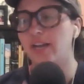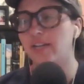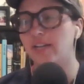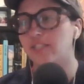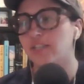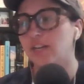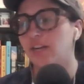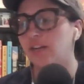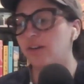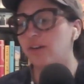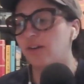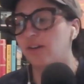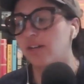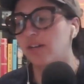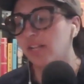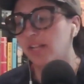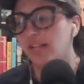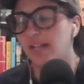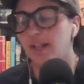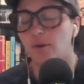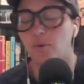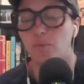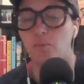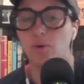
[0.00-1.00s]
so
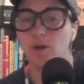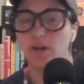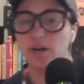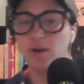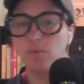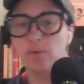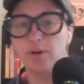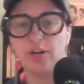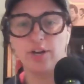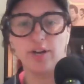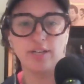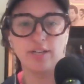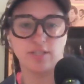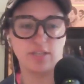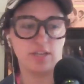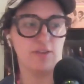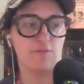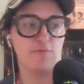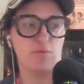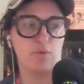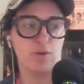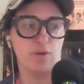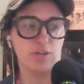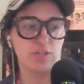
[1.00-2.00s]
what are you guys
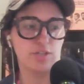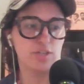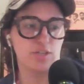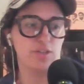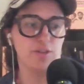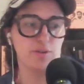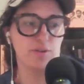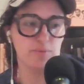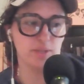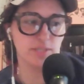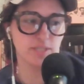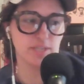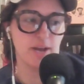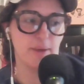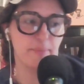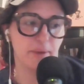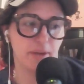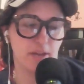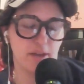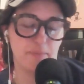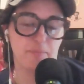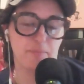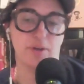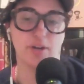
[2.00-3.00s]
looking forward to? What's
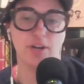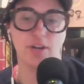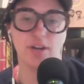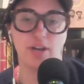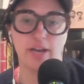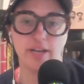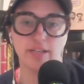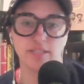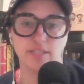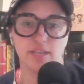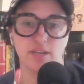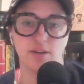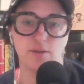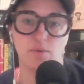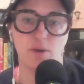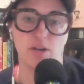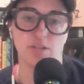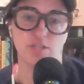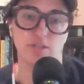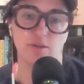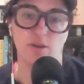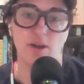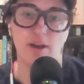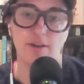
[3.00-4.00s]
coming up? What are you guys gonna
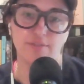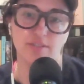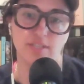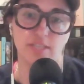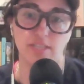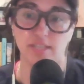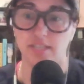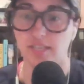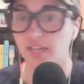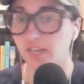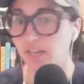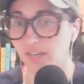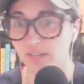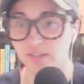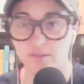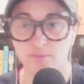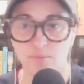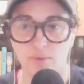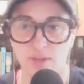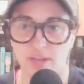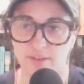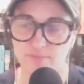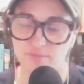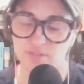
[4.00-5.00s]
watch? So obviously
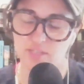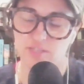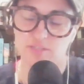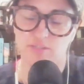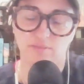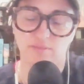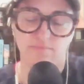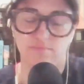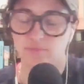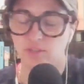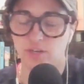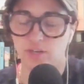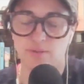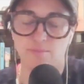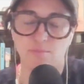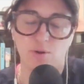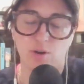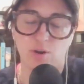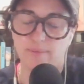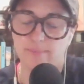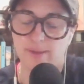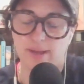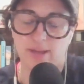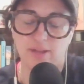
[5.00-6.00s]
we have to learn
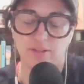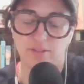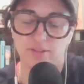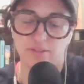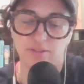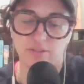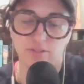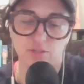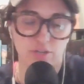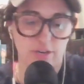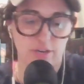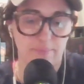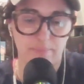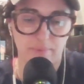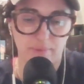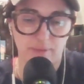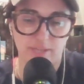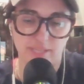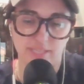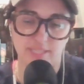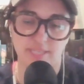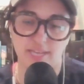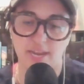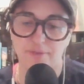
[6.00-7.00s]
more about the
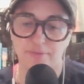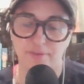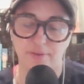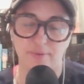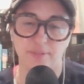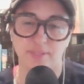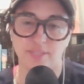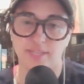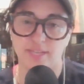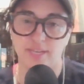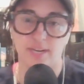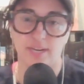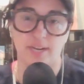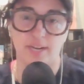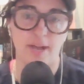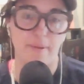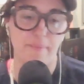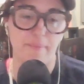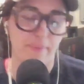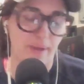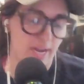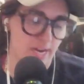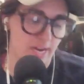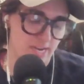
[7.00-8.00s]
triplets. Everyone's gonna
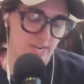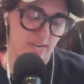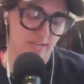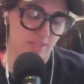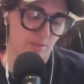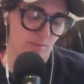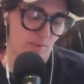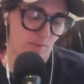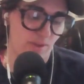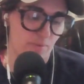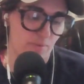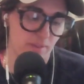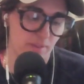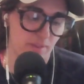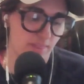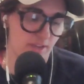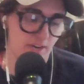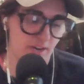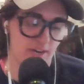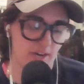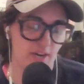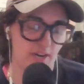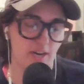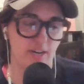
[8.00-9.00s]
come back next week with
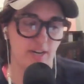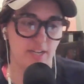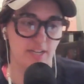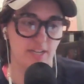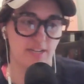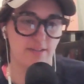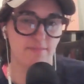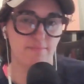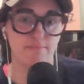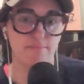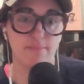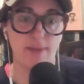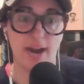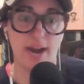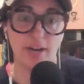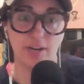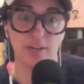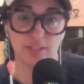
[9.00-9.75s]
their minor